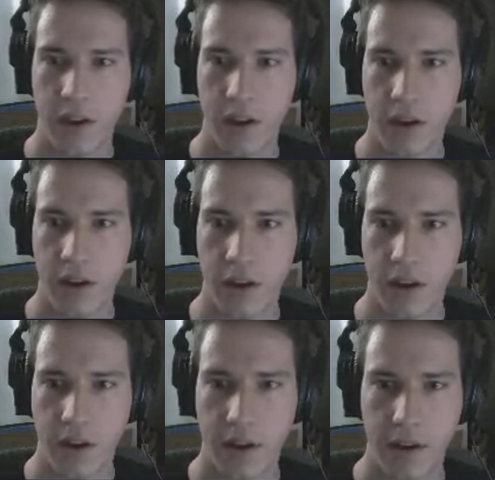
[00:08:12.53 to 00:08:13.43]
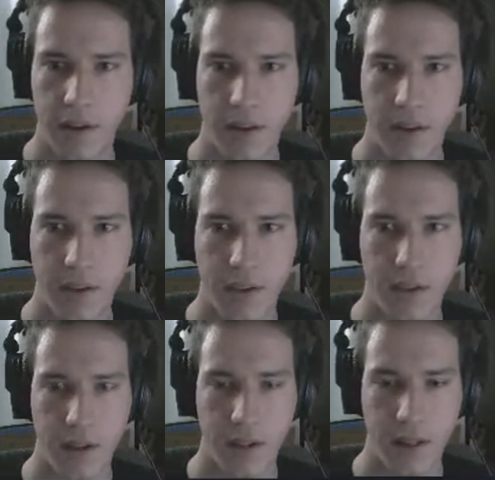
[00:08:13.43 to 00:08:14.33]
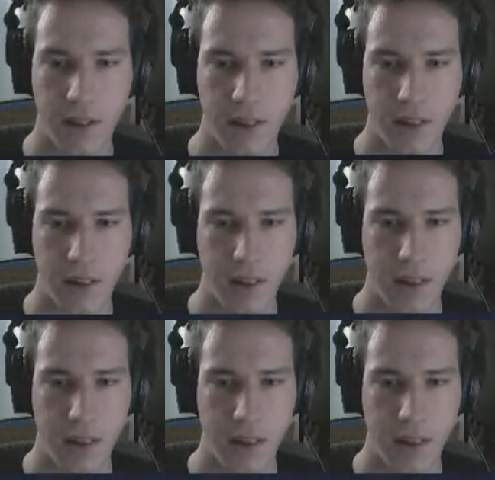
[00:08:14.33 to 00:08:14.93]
(no one is talking)